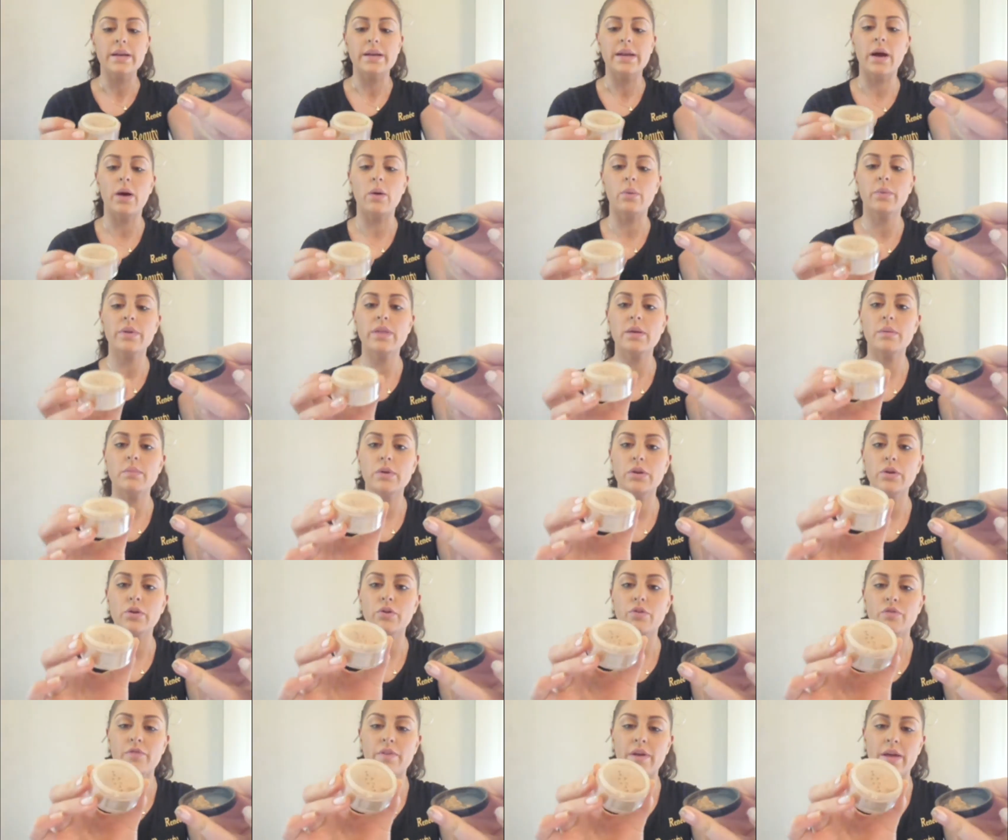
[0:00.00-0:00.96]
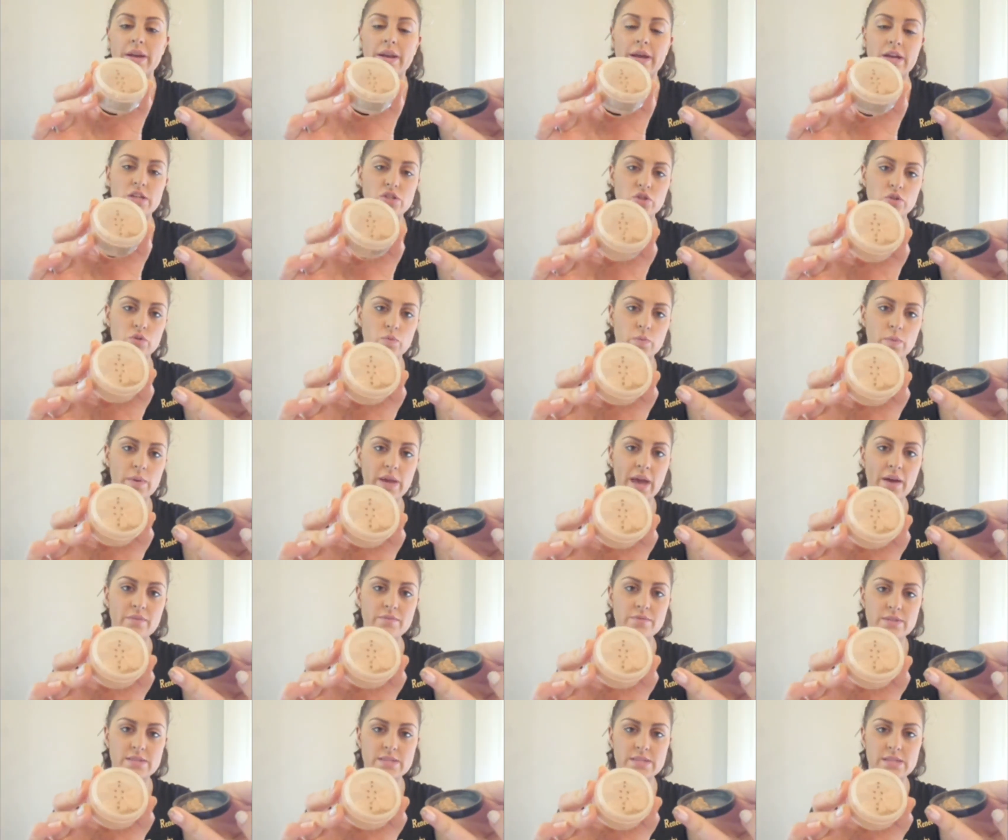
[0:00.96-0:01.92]
Now with our mineral foundations, we
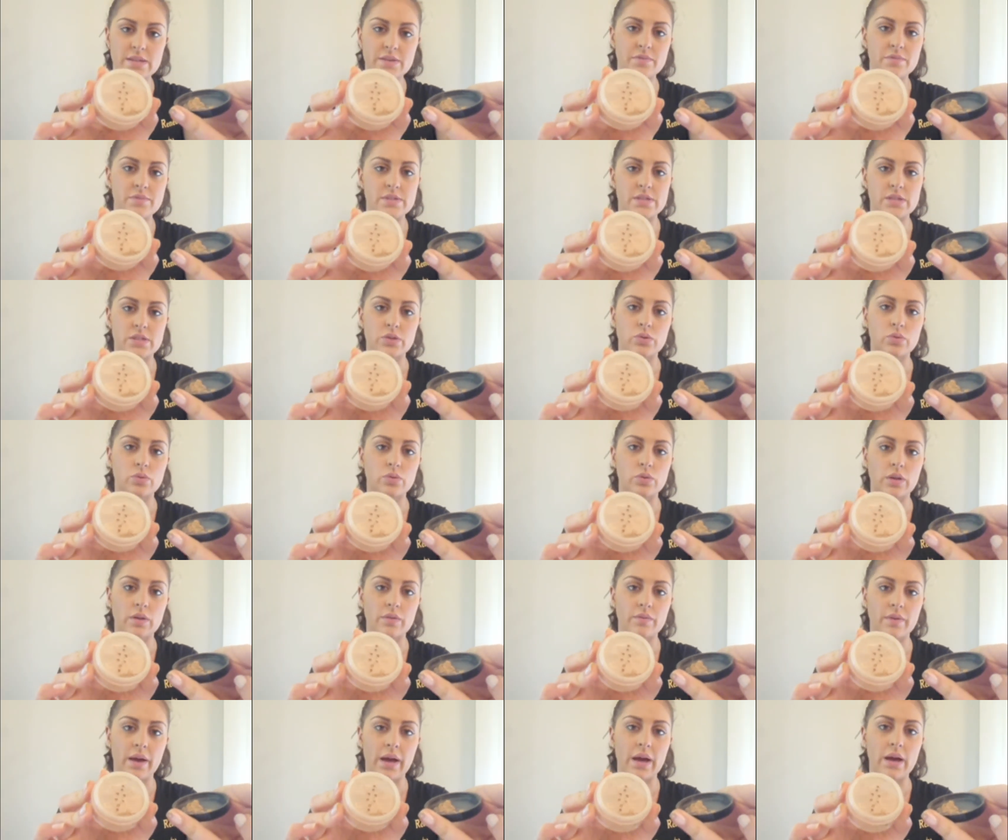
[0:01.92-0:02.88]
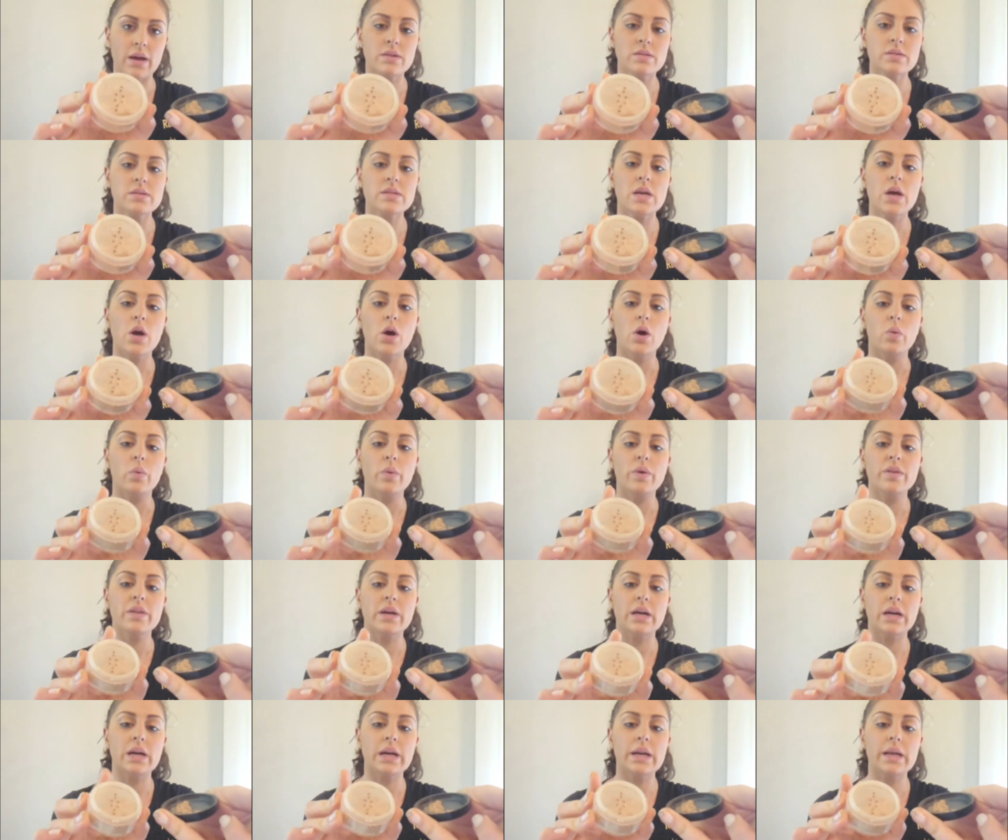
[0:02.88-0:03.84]
have sieves in all of ours
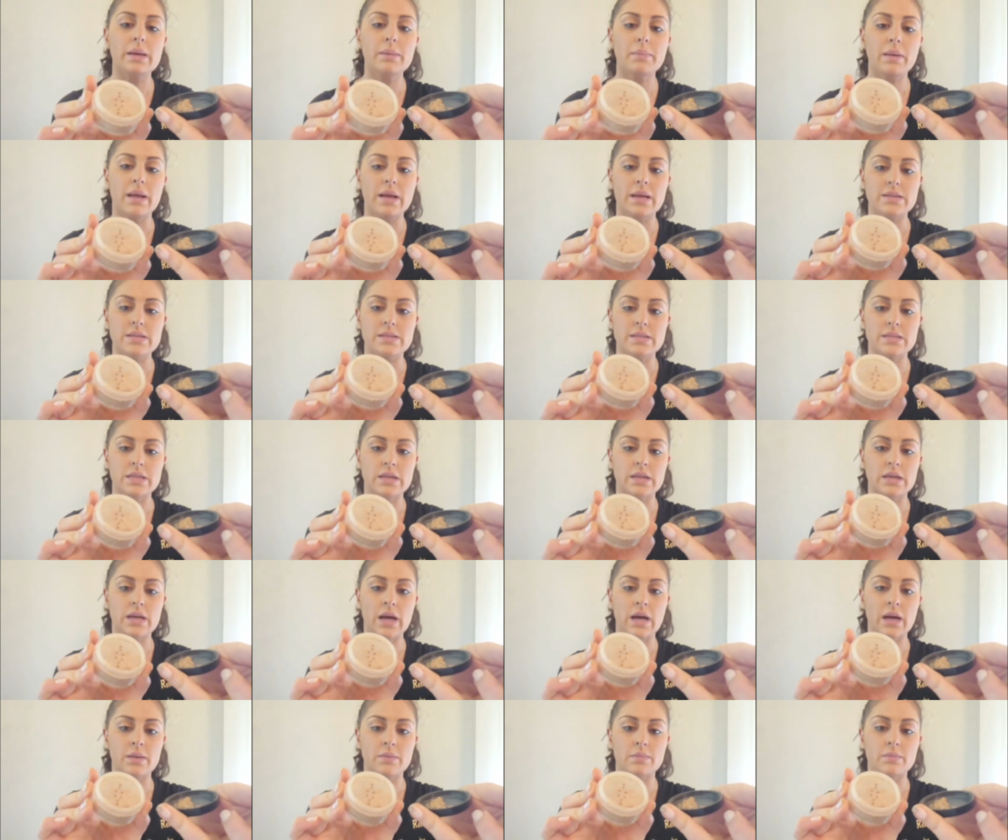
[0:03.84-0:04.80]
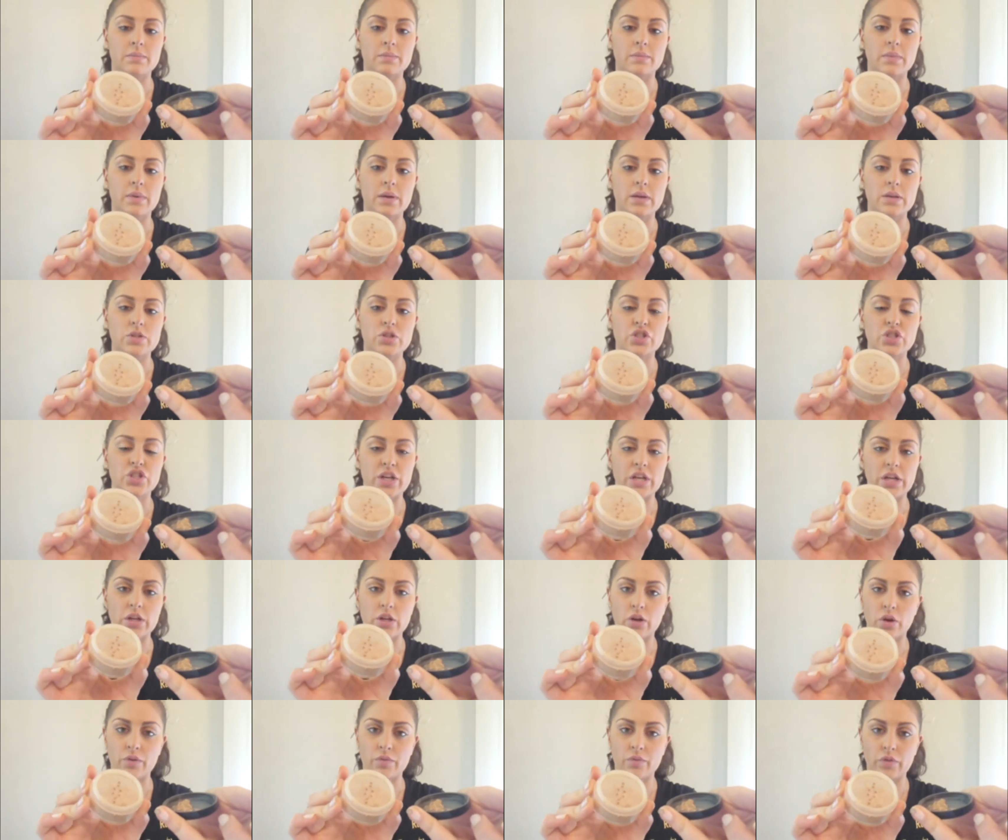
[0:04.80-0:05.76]
with a clear plastic
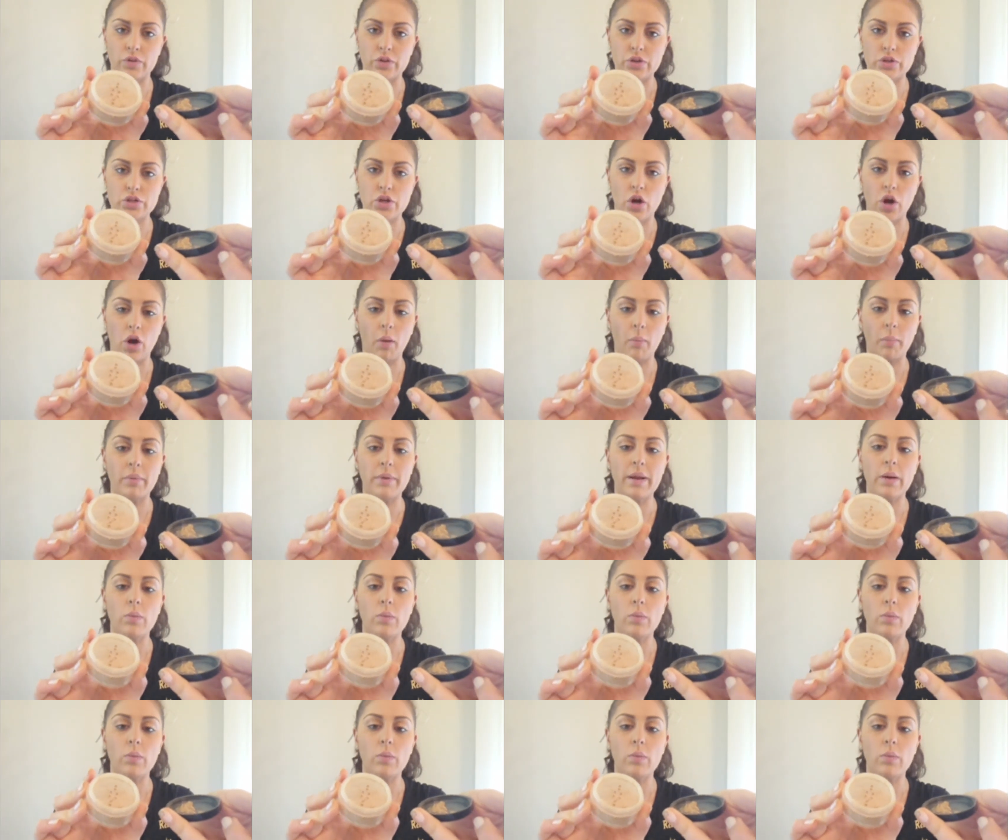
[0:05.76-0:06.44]
sheet over the top.